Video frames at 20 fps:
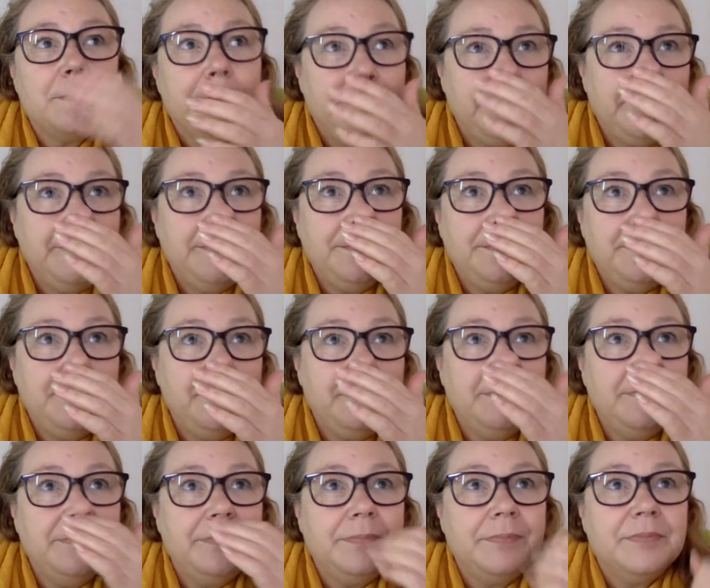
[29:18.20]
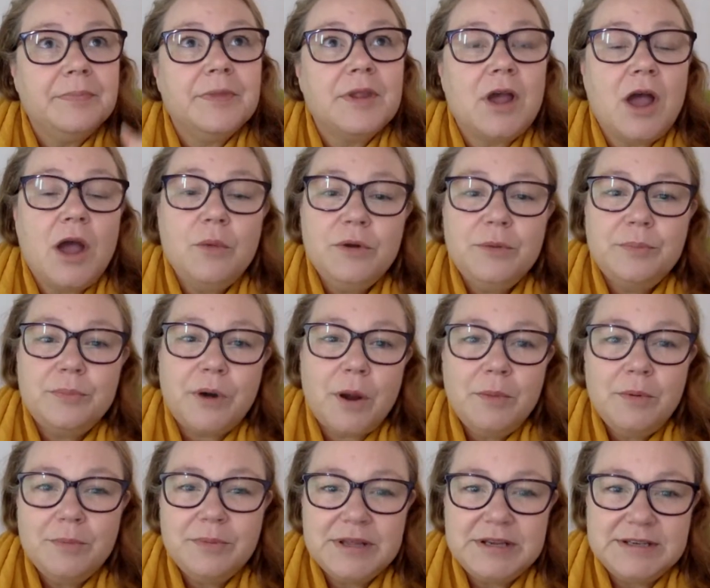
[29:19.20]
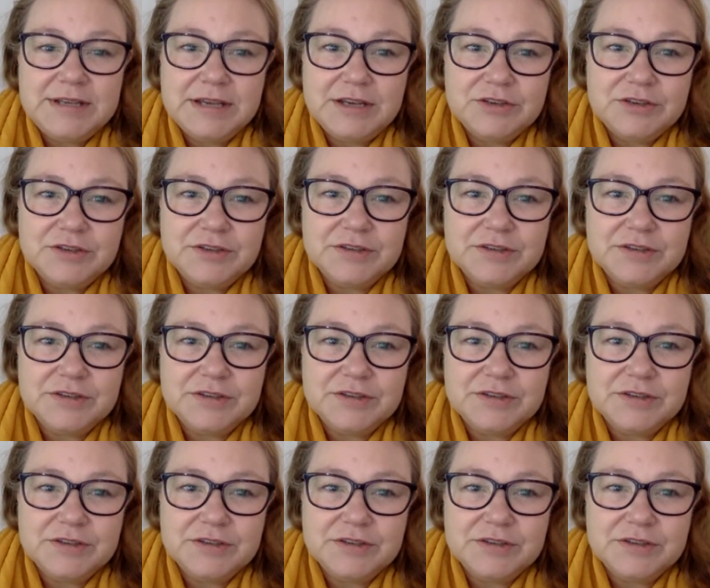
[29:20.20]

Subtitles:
I would probably teach